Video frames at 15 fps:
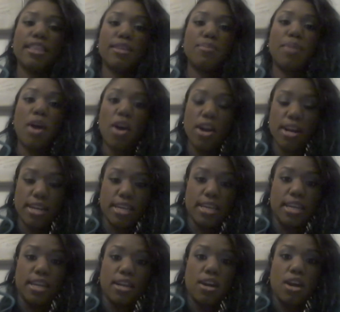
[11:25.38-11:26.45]
in the
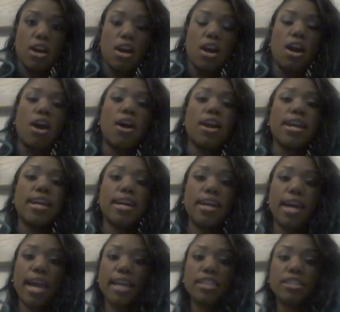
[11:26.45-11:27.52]
party,
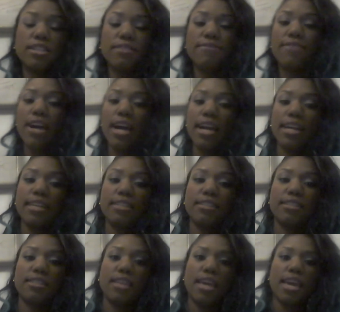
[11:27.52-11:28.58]
Arya actually
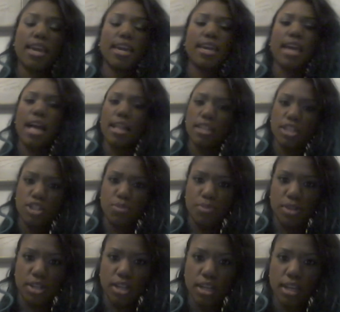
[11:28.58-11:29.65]
finds a college
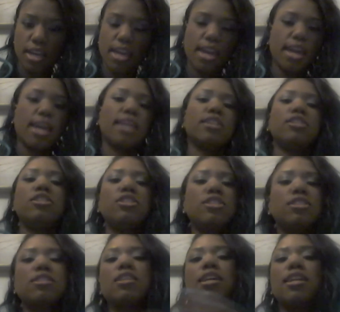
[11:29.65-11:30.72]
book, and
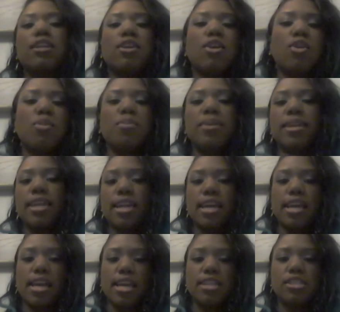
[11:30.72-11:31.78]
she's just like
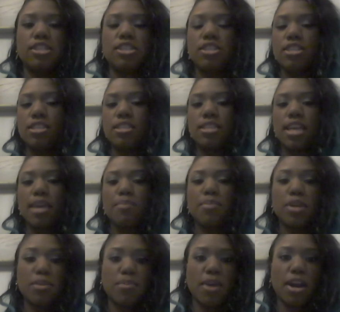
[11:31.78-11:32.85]
opening it, and she sees a
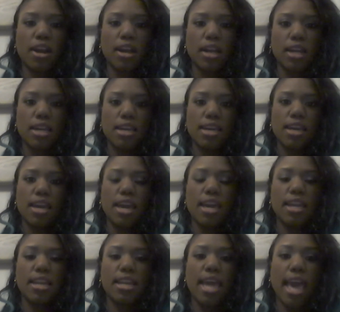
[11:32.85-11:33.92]
bookmark,
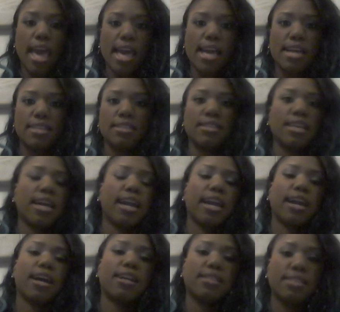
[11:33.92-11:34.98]
and it has
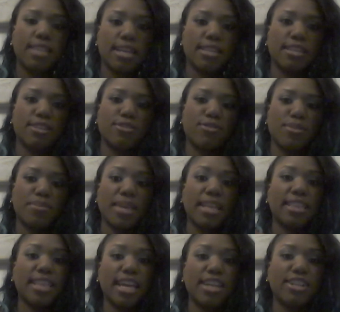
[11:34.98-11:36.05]
like a sentence from
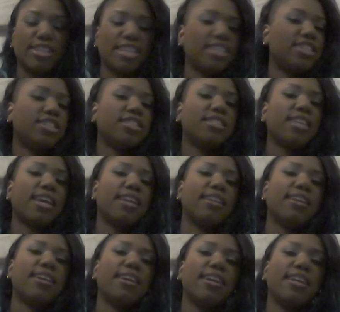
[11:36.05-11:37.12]
that letter that she
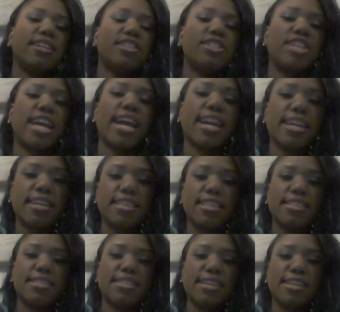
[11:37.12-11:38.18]
sent
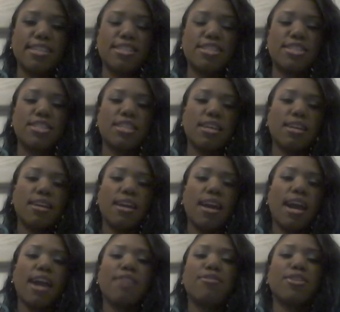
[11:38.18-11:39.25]
Jackie that says,
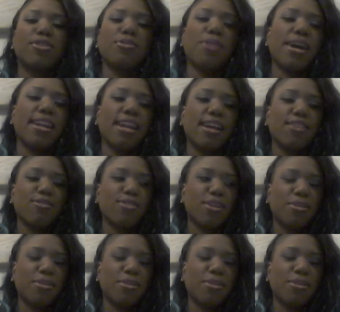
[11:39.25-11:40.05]
I regret